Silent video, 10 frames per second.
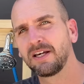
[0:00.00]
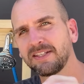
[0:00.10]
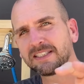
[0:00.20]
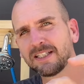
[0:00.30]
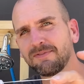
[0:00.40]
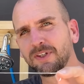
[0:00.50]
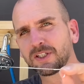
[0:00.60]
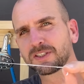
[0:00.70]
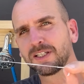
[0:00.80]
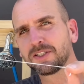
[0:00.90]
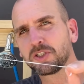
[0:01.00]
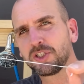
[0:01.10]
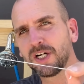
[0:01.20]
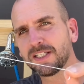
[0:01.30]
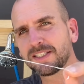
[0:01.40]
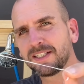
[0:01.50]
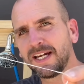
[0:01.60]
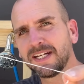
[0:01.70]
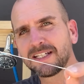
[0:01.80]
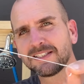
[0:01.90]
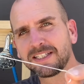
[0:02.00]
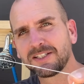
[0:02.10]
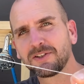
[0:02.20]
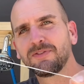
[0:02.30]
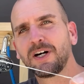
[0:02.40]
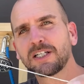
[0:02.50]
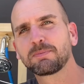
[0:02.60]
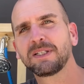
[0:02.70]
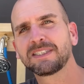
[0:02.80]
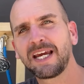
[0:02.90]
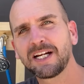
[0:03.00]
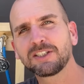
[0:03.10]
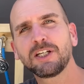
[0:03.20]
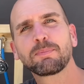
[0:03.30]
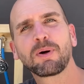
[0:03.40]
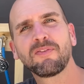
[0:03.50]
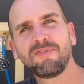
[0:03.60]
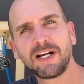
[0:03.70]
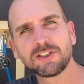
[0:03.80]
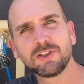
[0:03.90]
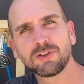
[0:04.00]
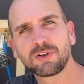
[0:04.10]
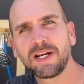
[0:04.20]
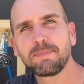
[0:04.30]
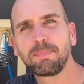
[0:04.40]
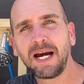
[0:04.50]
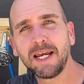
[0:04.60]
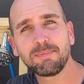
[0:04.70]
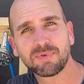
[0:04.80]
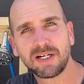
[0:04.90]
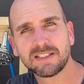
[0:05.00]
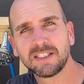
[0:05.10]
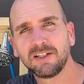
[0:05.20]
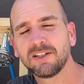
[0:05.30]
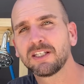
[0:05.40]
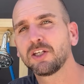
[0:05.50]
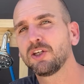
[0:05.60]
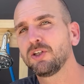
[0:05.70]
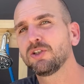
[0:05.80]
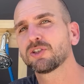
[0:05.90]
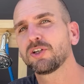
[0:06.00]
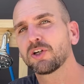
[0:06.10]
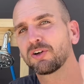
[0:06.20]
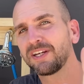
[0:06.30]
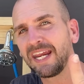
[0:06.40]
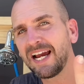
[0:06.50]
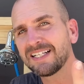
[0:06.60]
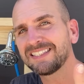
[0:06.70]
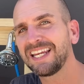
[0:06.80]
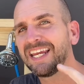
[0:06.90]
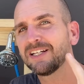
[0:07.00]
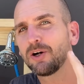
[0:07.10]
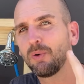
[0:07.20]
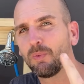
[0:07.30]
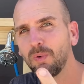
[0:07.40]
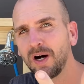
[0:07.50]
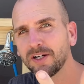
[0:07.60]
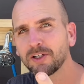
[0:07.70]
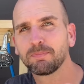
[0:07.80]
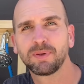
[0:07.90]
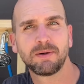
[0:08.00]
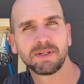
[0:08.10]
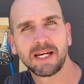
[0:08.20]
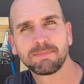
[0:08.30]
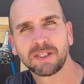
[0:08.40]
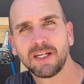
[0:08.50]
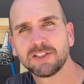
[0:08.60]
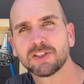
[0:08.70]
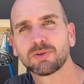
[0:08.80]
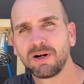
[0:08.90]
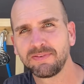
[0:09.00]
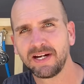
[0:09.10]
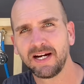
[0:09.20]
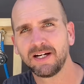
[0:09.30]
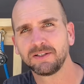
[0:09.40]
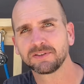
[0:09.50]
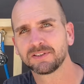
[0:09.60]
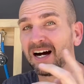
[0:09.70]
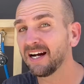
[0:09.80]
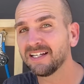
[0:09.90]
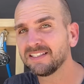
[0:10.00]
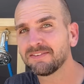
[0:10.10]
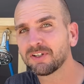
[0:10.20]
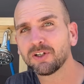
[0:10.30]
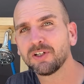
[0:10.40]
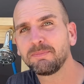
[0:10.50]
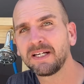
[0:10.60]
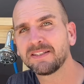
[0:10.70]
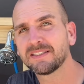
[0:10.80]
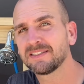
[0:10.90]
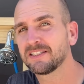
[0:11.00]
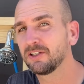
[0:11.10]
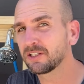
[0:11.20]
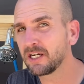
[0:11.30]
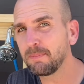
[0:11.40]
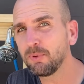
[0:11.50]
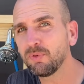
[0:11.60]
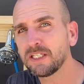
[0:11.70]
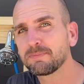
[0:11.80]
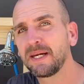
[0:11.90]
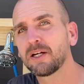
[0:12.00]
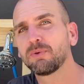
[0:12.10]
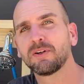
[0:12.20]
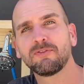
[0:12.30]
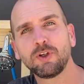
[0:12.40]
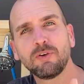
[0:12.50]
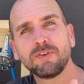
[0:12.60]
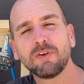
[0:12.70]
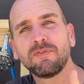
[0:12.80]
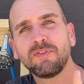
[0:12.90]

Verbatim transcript: Now this stuff looks just like dental floss, but it's actually a professional grade pipe thread sealant that you can use on your gas and water plumbing applications around the house. I had never heard about this until a couple weeks back when a few of you